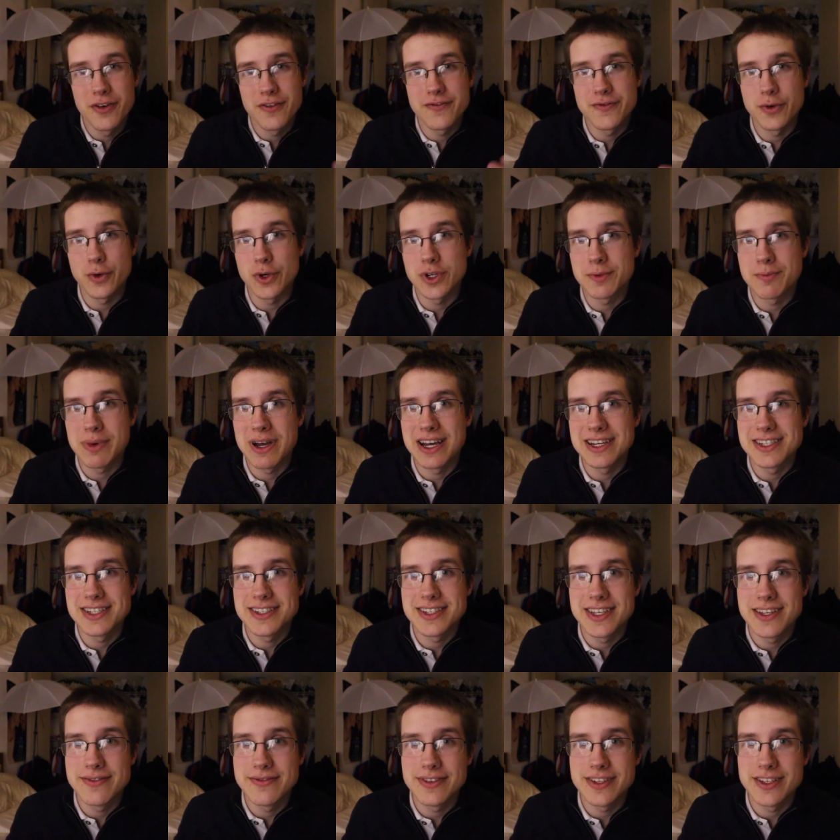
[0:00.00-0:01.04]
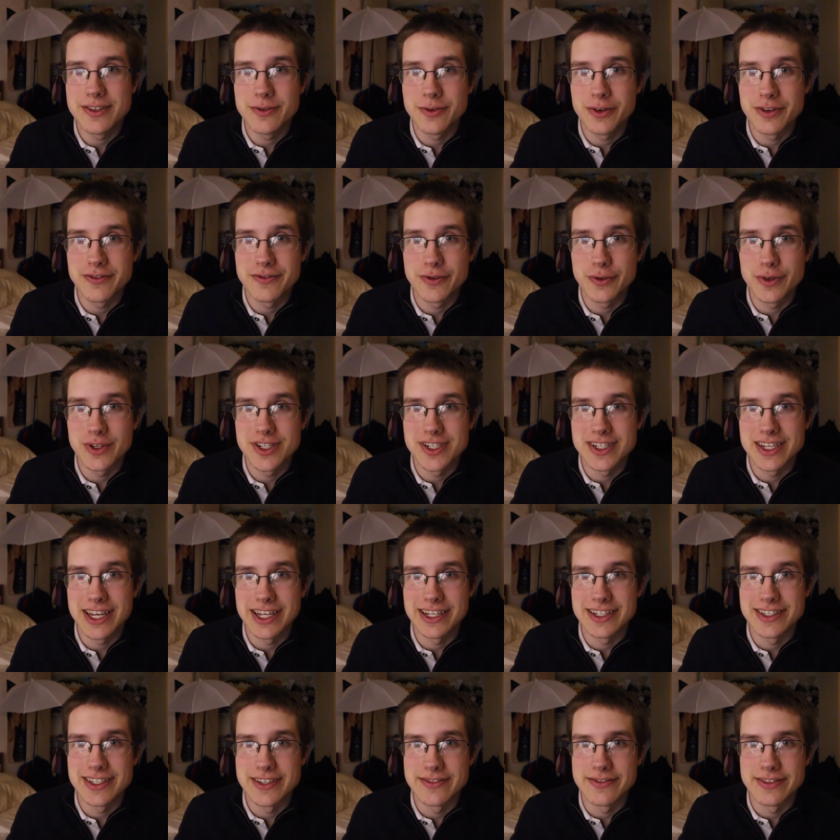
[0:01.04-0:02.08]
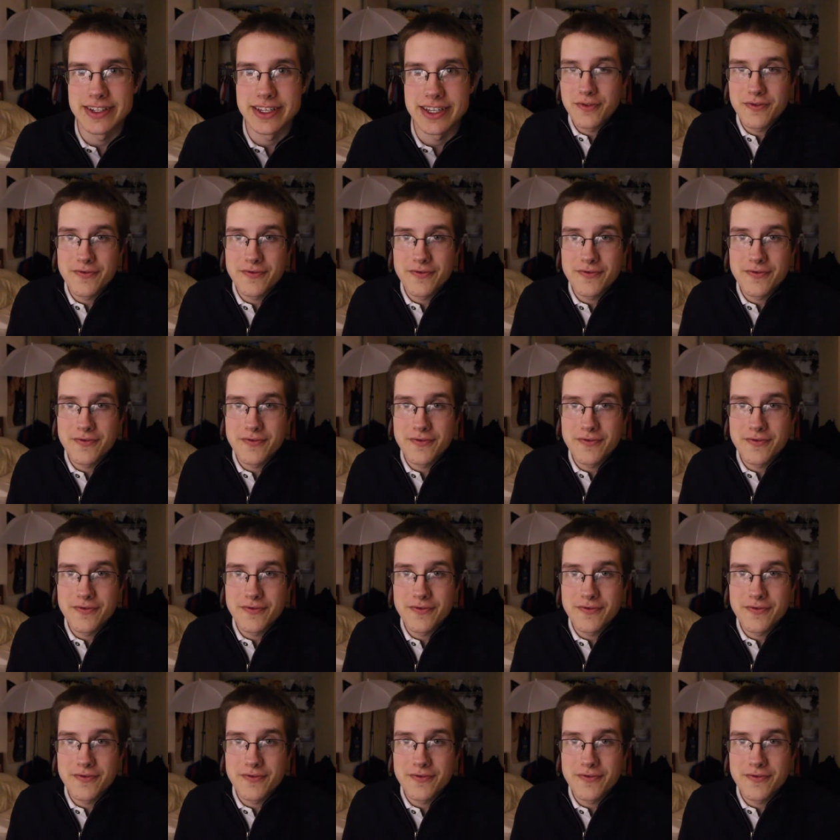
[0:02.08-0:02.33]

Force positivity or force negativity.